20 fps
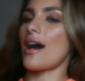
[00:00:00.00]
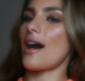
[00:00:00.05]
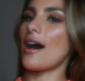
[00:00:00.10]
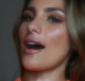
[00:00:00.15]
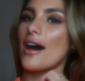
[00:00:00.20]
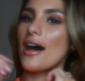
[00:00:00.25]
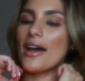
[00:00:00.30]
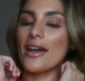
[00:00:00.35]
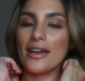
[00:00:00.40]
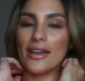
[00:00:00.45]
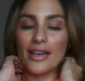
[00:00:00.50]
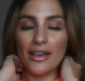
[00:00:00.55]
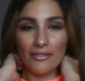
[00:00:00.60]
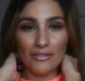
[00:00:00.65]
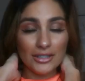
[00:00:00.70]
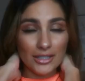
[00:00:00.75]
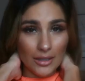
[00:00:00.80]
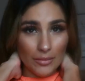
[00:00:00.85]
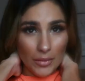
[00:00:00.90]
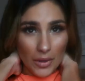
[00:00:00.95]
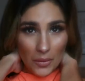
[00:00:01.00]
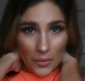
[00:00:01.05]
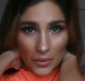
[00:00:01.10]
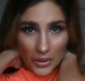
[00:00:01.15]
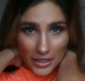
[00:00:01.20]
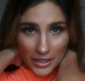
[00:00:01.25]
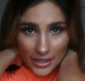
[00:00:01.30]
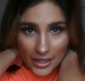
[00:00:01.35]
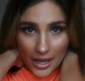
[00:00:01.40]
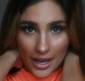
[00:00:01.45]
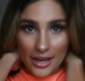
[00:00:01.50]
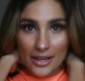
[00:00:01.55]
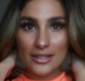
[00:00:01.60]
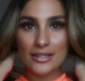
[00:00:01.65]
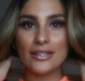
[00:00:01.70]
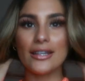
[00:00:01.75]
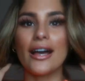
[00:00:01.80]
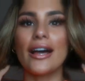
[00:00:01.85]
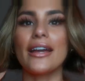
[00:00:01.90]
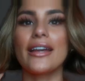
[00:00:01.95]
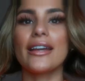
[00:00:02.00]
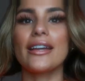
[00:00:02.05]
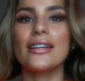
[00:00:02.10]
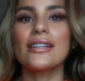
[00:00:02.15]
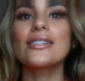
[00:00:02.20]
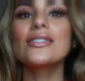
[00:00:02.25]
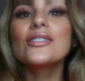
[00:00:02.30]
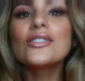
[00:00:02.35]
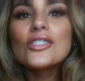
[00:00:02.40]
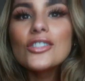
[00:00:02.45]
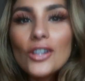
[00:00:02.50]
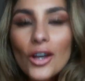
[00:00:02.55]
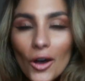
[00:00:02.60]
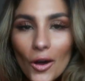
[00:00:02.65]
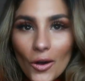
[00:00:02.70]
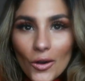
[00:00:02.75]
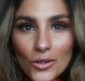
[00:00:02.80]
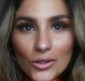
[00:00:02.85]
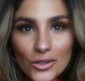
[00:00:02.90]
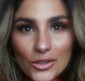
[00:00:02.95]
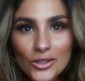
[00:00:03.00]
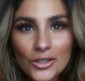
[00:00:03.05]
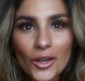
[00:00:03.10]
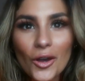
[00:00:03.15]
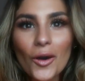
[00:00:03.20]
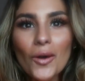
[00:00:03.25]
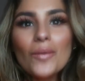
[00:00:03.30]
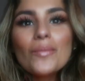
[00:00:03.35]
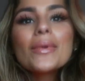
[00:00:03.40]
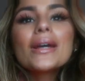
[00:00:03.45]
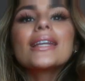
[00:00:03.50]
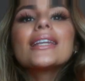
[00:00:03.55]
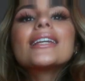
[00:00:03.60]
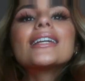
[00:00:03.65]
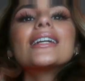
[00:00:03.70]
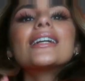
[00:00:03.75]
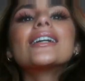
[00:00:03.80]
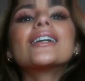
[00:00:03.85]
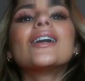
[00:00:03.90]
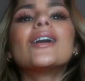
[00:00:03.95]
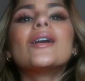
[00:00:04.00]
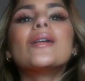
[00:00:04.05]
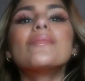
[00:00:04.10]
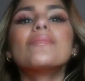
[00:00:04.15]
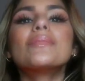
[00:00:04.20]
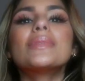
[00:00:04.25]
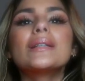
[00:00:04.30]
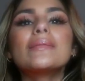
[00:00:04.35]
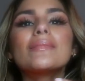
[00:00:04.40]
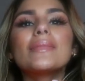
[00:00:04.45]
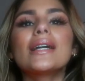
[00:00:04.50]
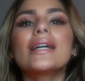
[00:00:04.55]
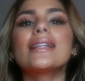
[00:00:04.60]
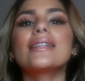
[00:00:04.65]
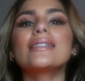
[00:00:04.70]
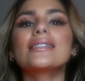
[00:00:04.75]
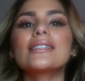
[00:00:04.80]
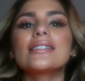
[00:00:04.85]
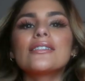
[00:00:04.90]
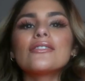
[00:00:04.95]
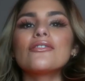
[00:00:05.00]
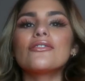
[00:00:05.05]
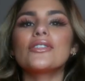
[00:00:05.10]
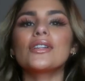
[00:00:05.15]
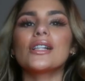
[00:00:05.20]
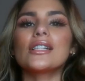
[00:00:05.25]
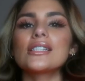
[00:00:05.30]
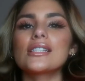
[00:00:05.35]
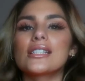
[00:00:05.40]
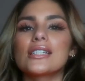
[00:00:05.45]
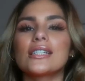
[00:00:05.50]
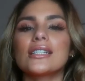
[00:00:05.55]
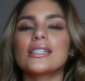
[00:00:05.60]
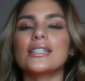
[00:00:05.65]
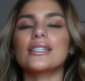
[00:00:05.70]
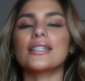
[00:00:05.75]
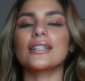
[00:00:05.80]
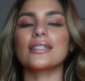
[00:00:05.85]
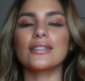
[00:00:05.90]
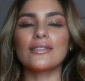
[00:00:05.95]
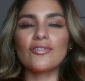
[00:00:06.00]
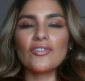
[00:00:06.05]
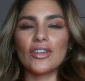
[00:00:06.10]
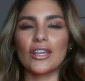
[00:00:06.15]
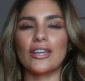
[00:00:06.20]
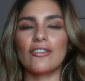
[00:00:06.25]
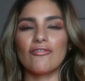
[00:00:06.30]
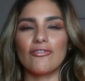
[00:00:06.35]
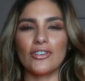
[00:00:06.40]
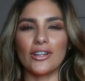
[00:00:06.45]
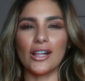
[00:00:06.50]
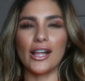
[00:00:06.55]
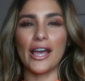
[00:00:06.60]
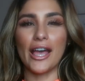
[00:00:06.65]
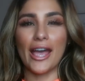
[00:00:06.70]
I every time I wear it guys I get so so many compliments it feels good doesn't feel